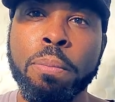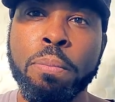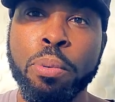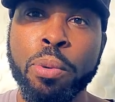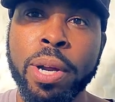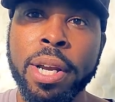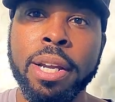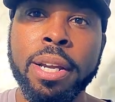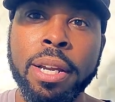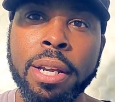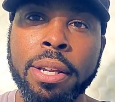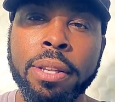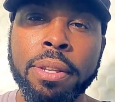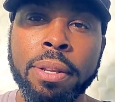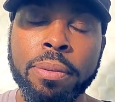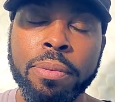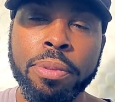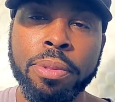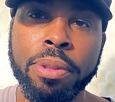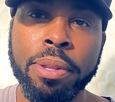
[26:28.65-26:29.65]

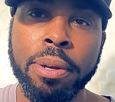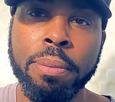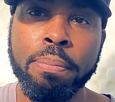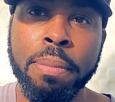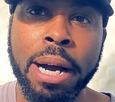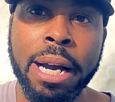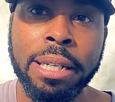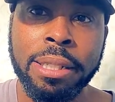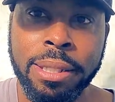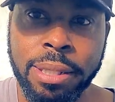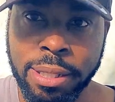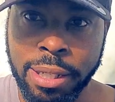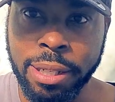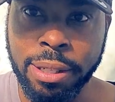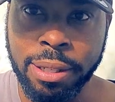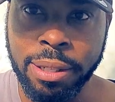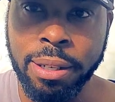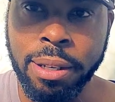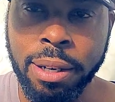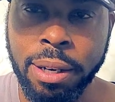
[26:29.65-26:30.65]
breaking the
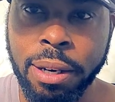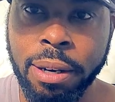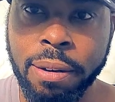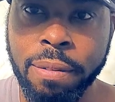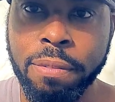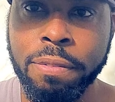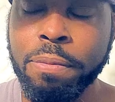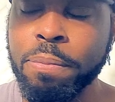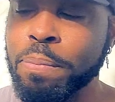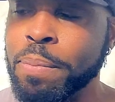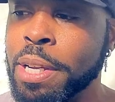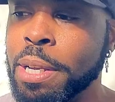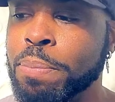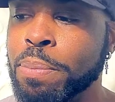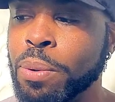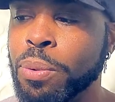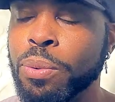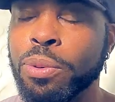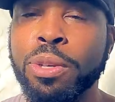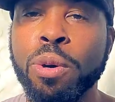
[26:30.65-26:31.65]
mindset of
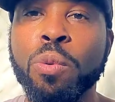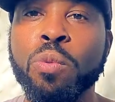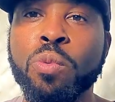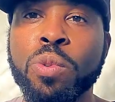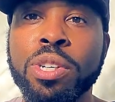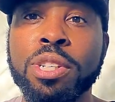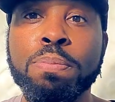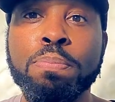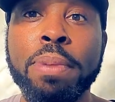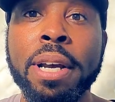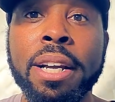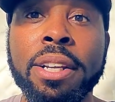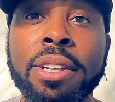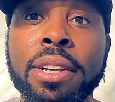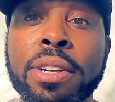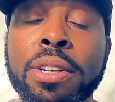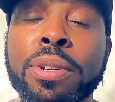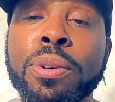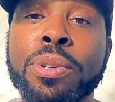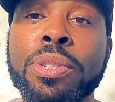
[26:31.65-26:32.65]
people who don't
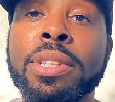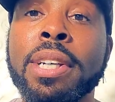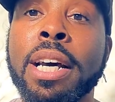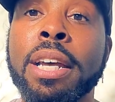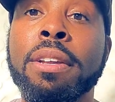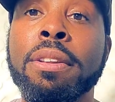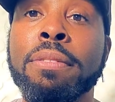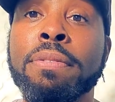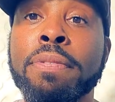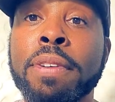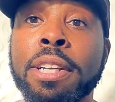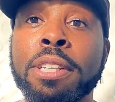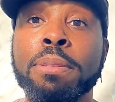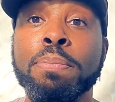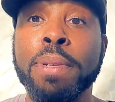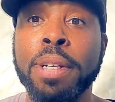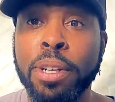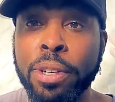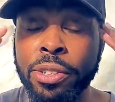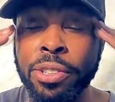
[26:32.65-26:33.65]
respect your side of the fence
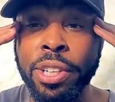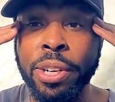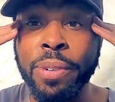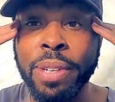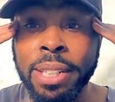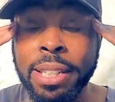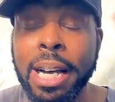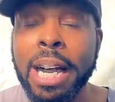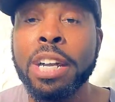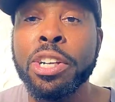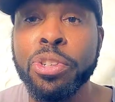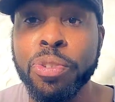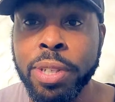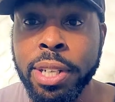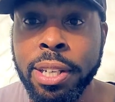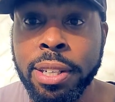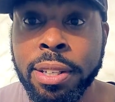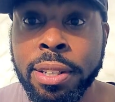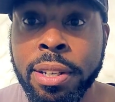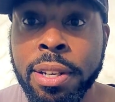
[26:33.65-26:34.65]
because they're
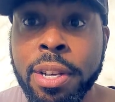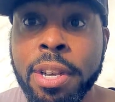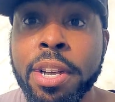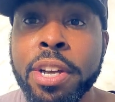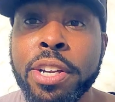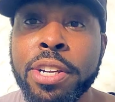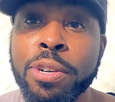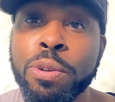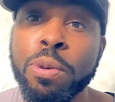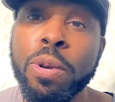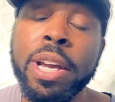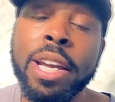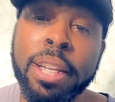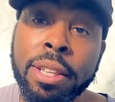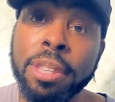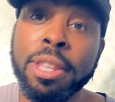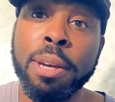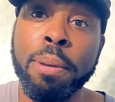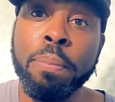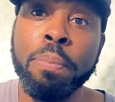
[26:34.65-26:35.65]
indoctrinated. You
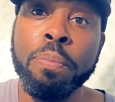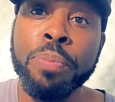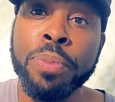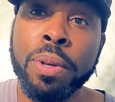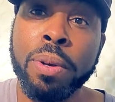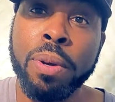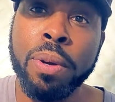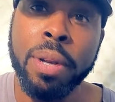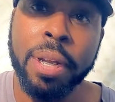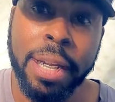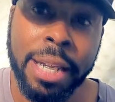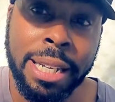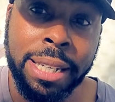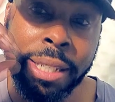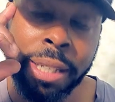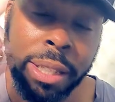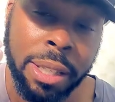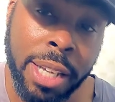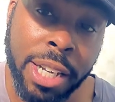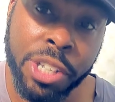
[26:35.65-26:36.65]
hit them
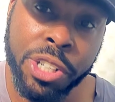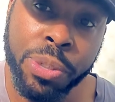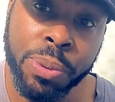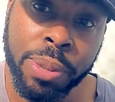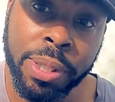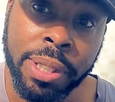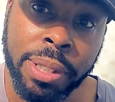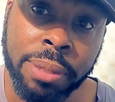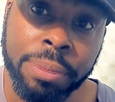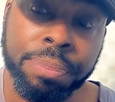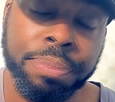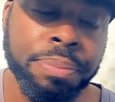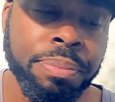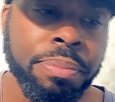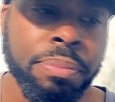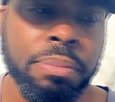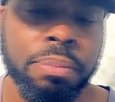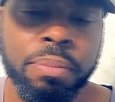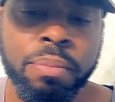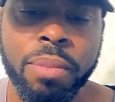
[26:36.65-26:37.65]
intellectually
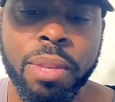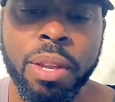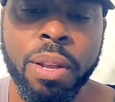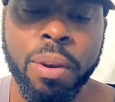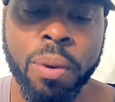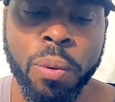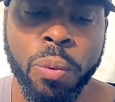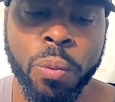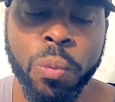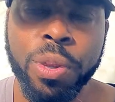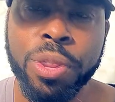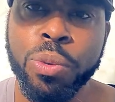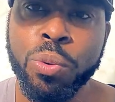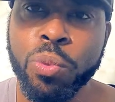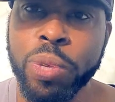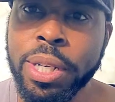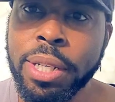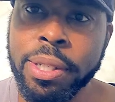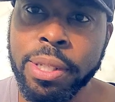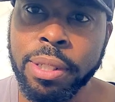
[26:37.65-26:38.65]
with
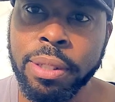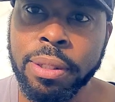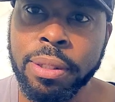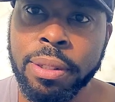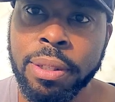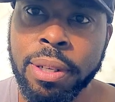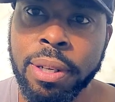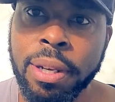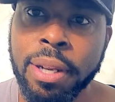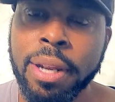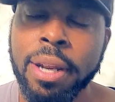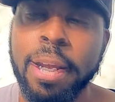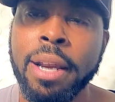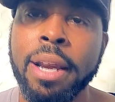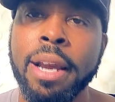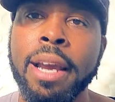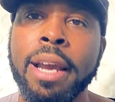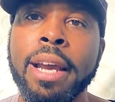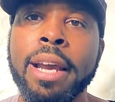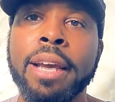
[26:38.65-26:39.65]
reason.
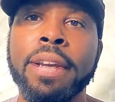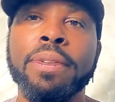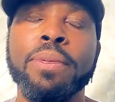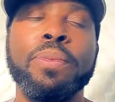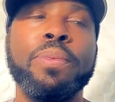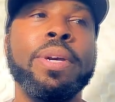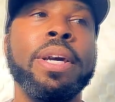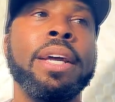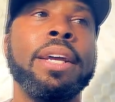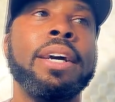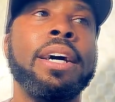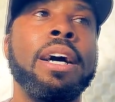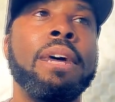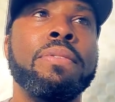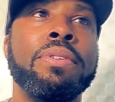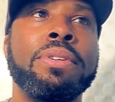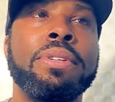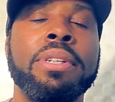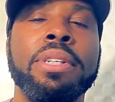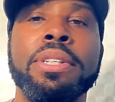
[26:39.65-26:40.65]
And we had a
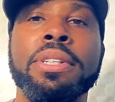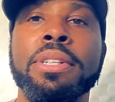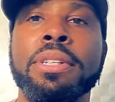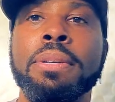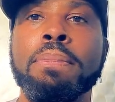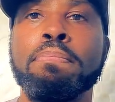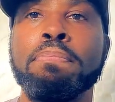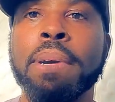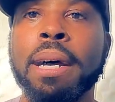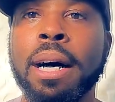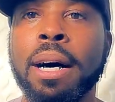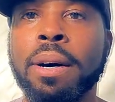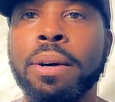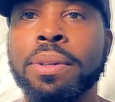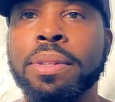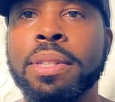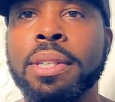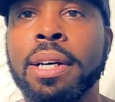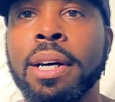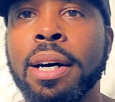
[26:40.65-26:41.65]
conversation
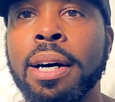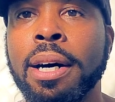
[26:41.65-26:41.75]
about